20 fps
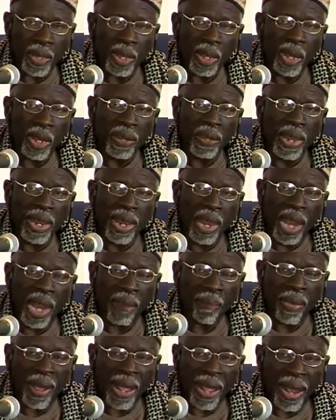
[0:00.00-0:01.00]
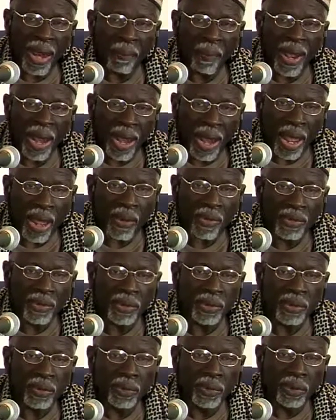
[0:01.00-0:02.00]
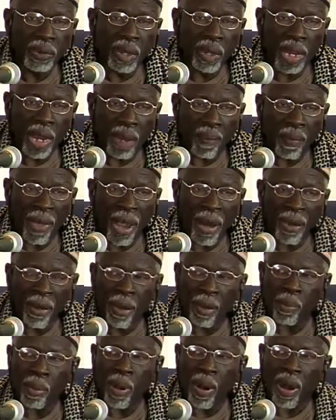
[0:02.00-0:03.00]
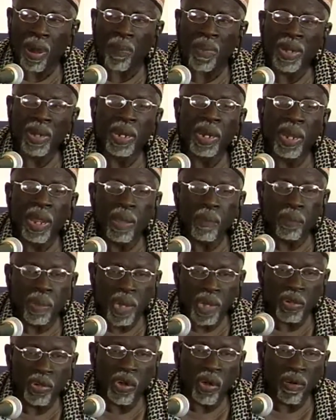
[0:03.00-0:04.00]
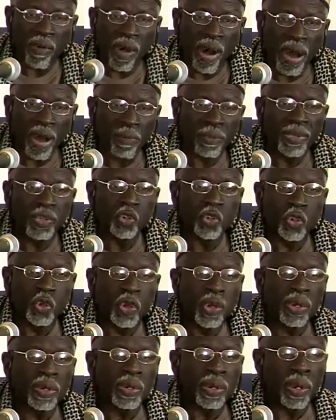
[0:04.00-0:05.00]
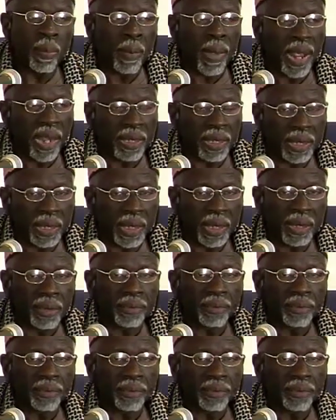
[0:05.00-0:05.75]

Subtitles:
they came by my house, or came by her apartment, picked her up, took her to the masjid.